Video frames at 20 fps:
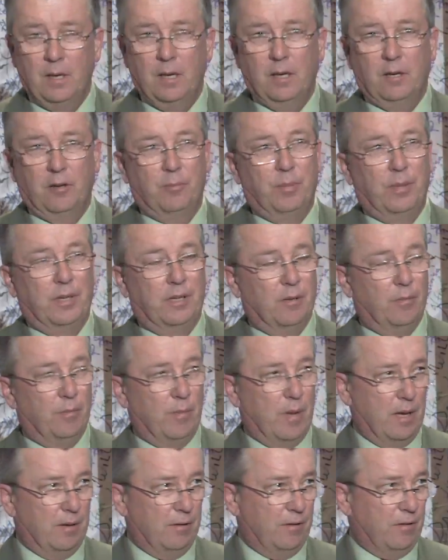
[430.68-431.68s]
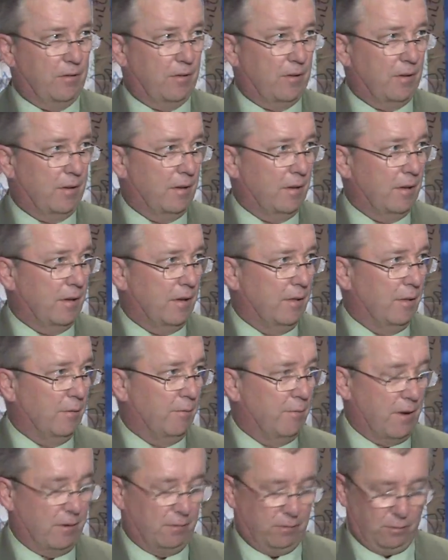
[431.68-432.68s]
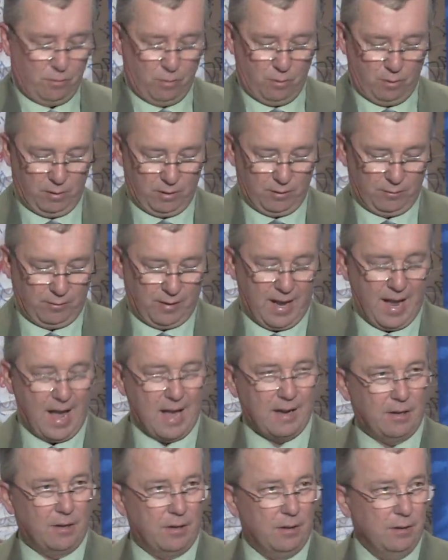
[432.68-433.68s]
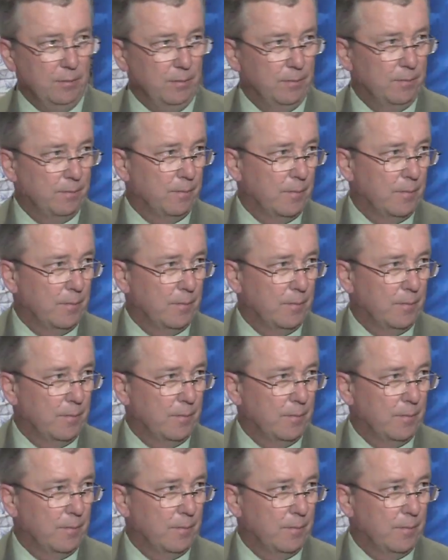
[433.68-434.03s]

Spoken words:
It has been commenced in the Federal Court of Canada.